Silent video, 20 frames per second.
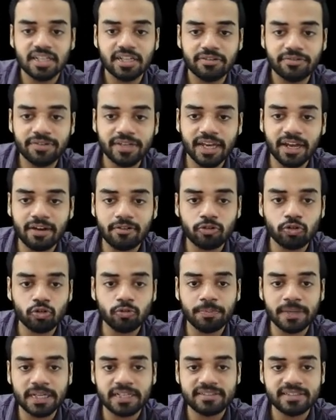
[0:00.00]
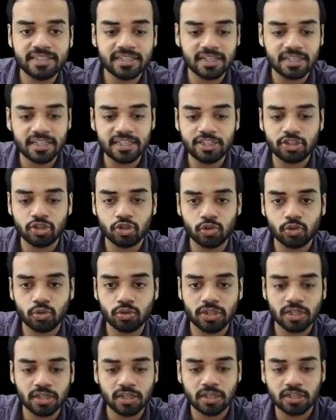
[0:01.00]
we have to basically show
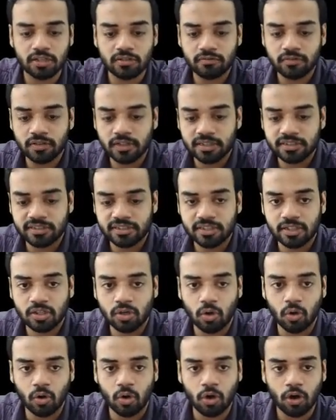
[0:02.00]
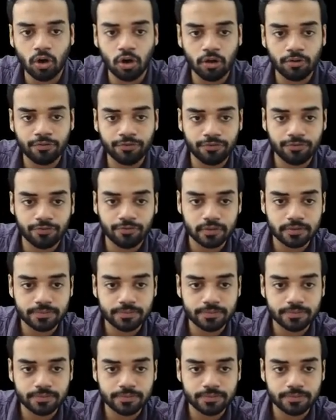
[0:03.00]
the conversion of